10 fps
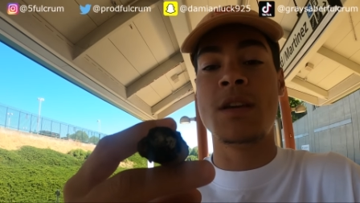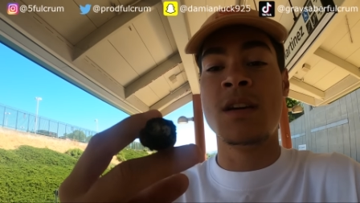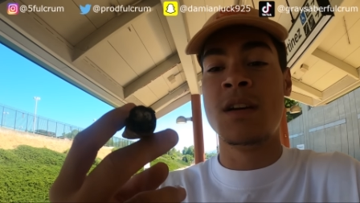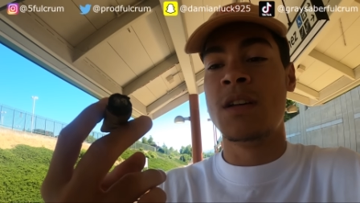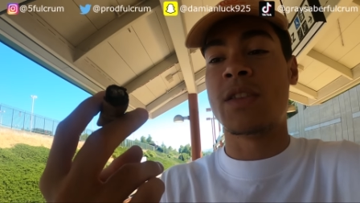me?
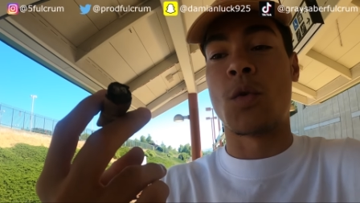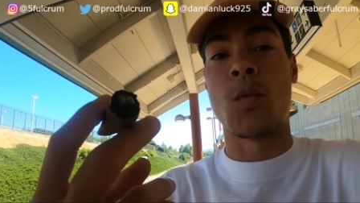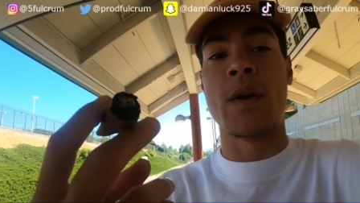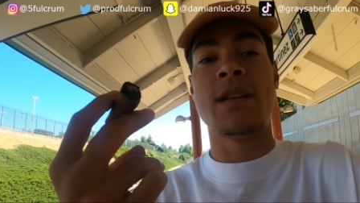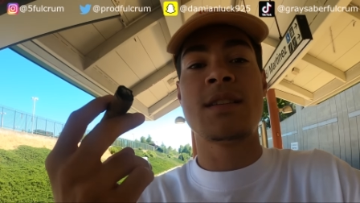The
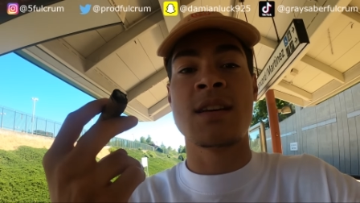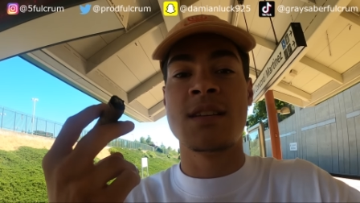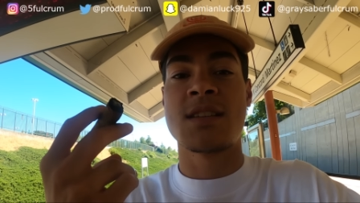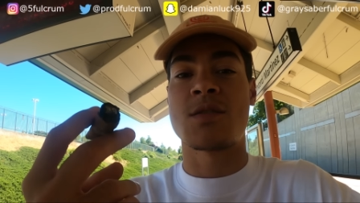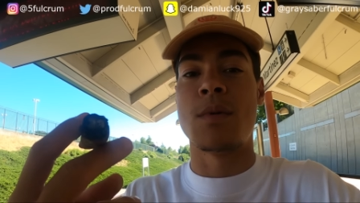wind
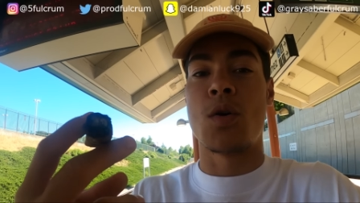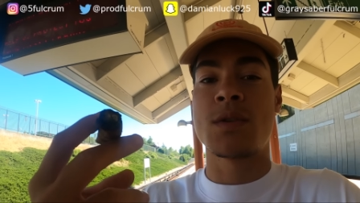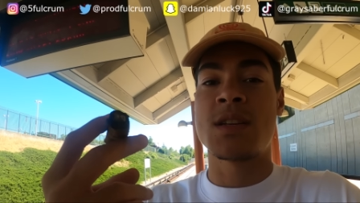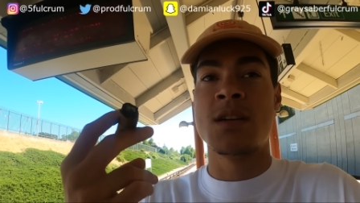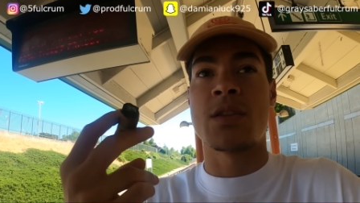
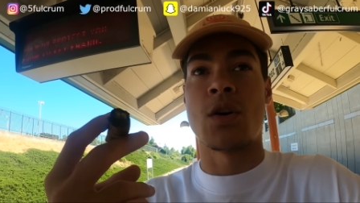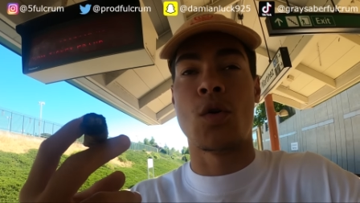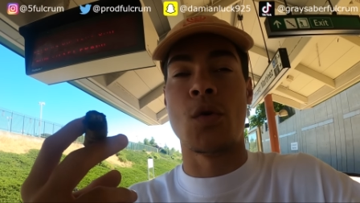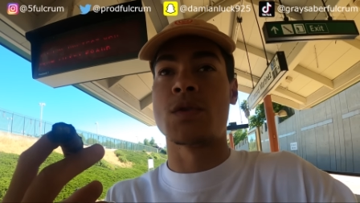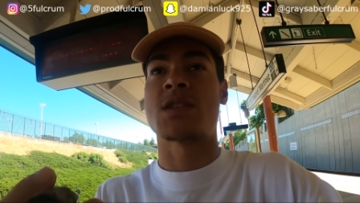smoked the
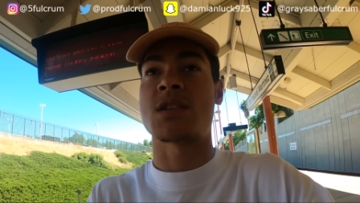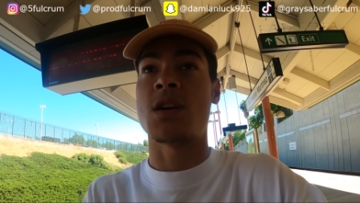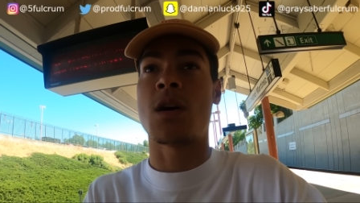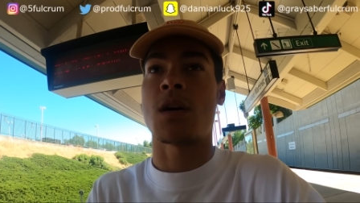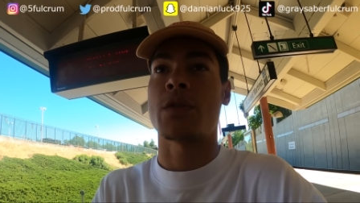whole
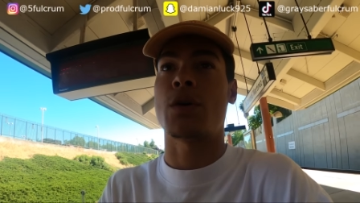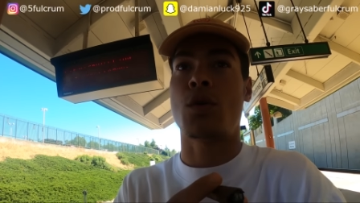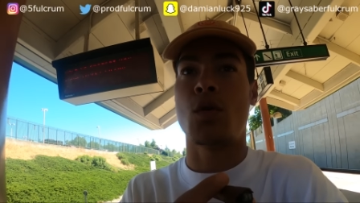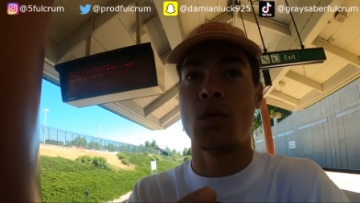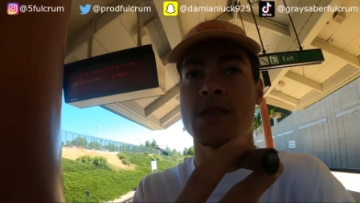cigar, the
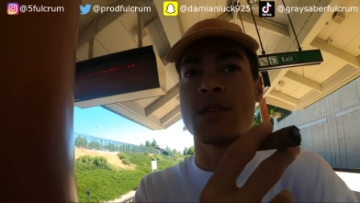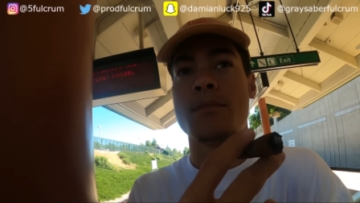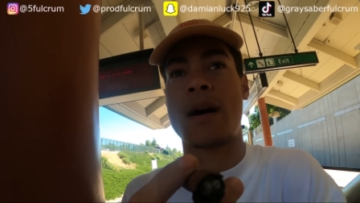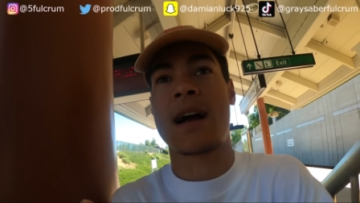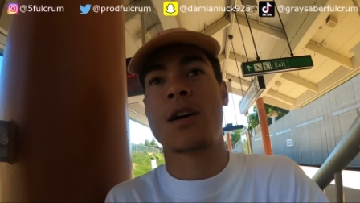whole
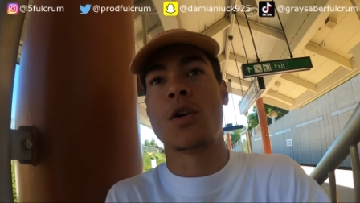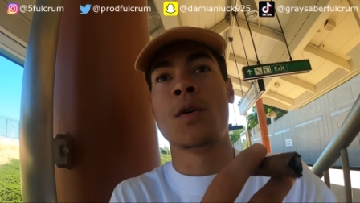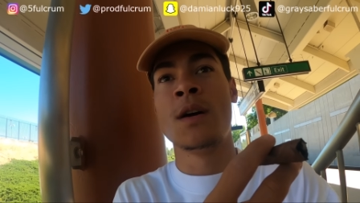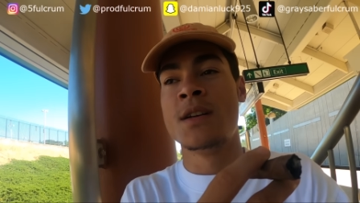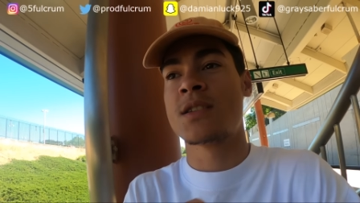
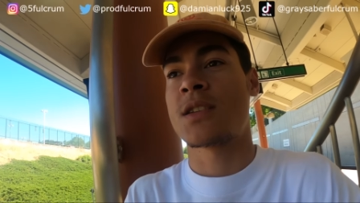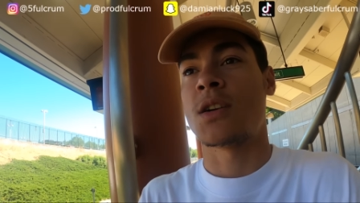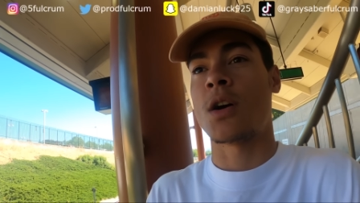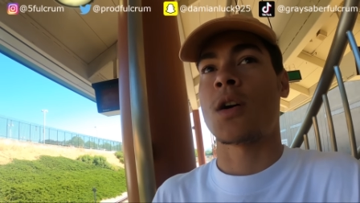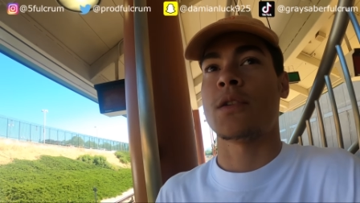tobacco
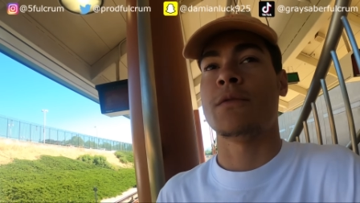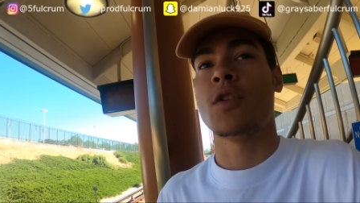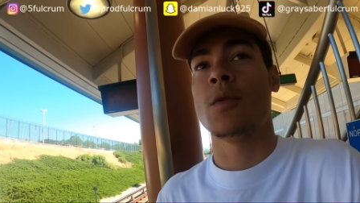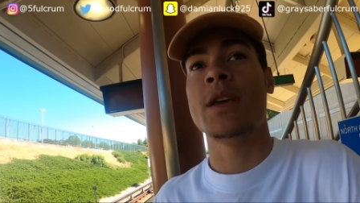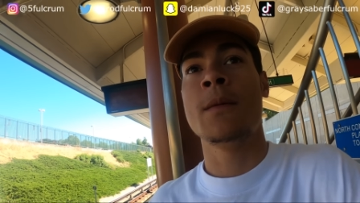cigar, you
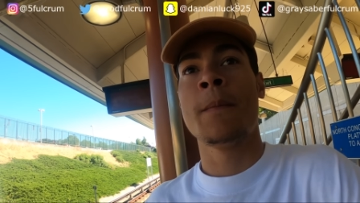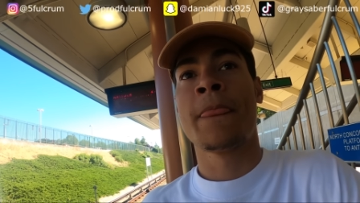feel me?